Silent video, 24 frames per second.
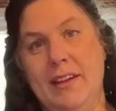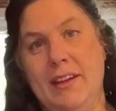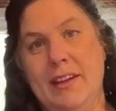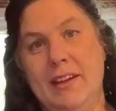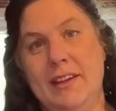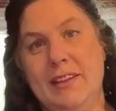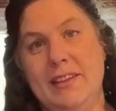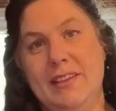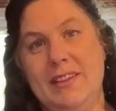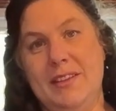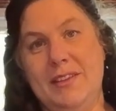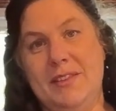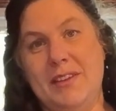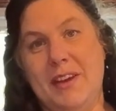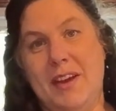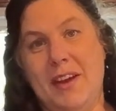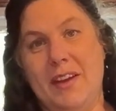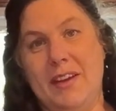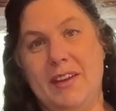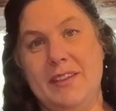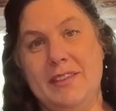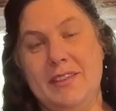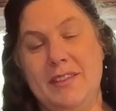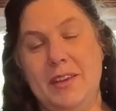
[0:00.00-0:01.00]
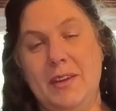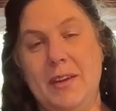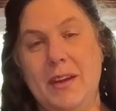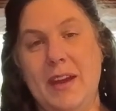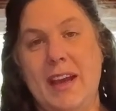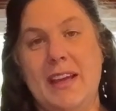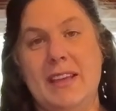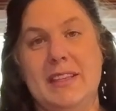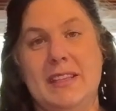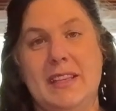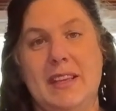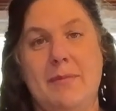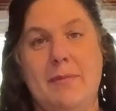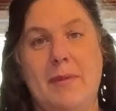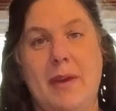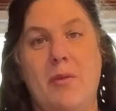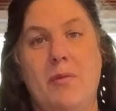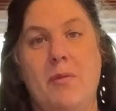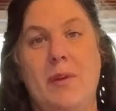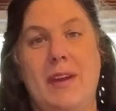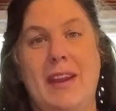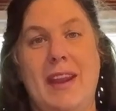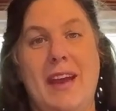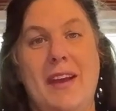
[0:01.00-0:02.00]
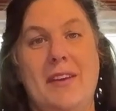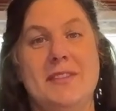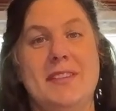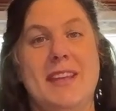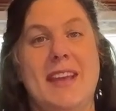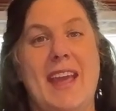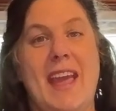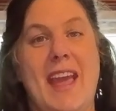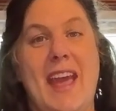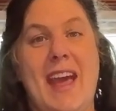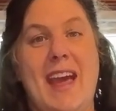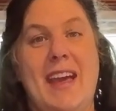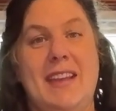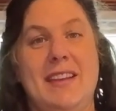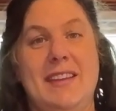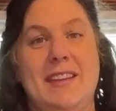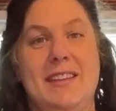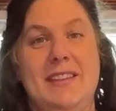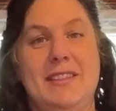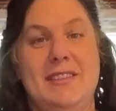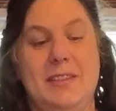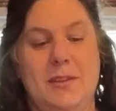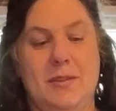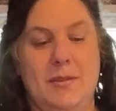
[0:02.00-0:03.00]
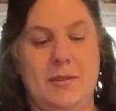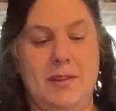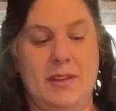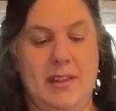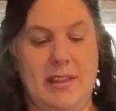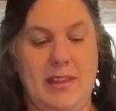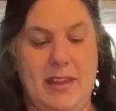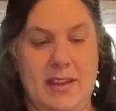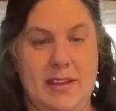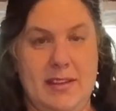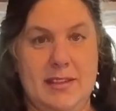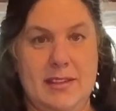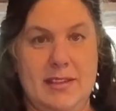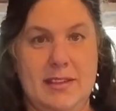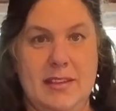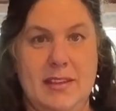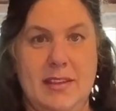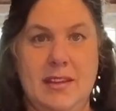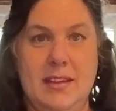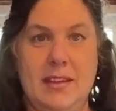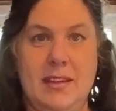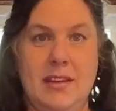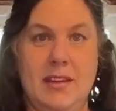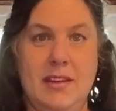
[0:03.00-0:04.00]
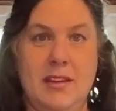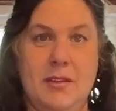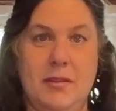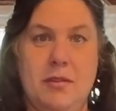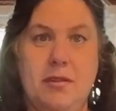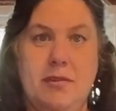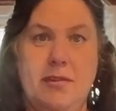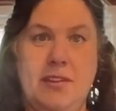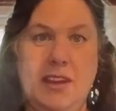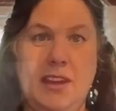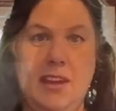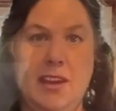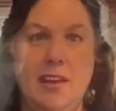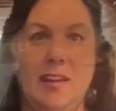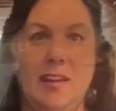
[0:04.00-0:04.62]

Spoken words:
to talk to you guys about what else I add to this. Groovy,